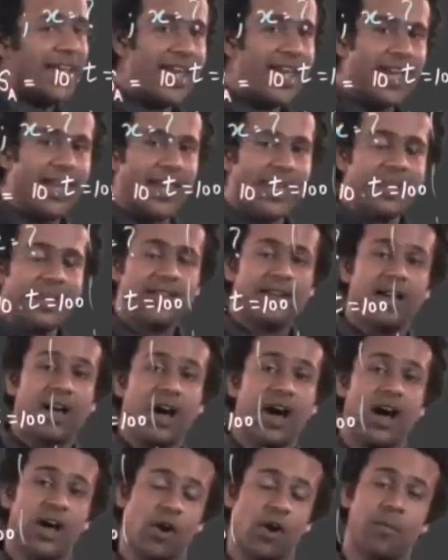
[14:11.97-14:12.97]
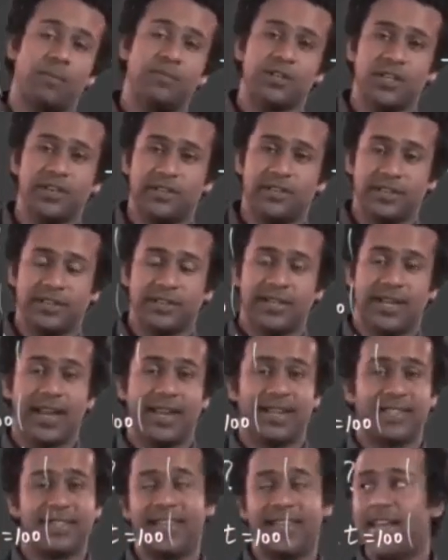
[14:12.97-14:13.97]
A our observer
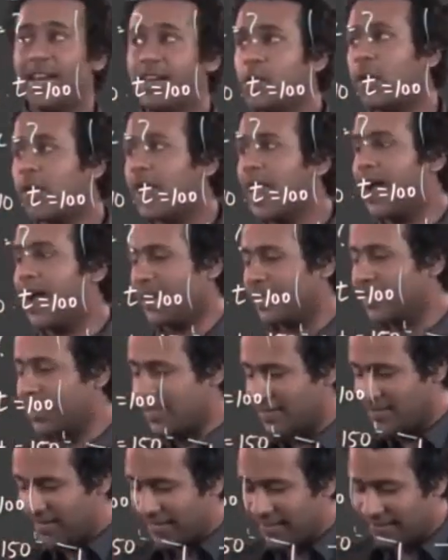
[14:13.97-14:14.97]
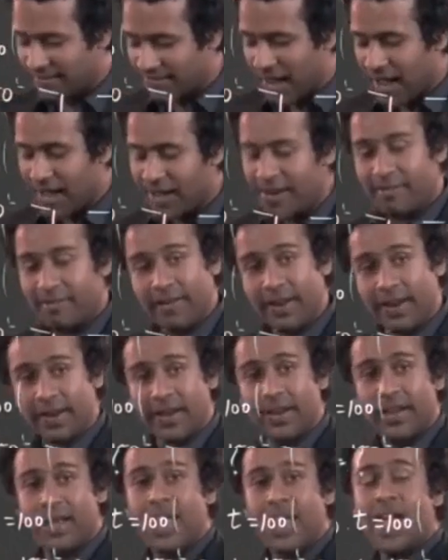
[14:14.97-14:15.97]
and then look at this entire
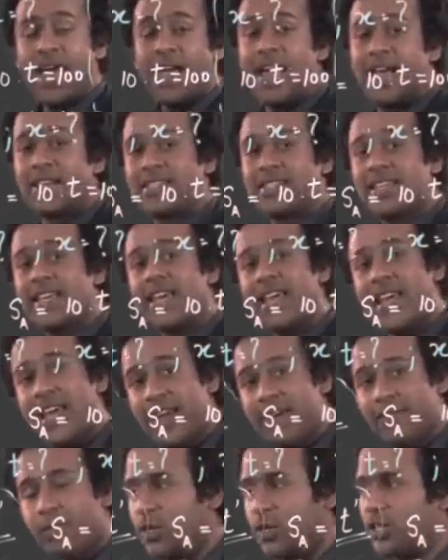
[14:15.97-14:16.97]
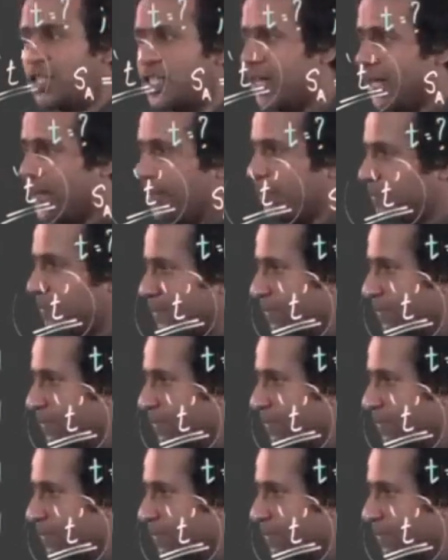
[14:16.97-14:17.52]
event as A would see.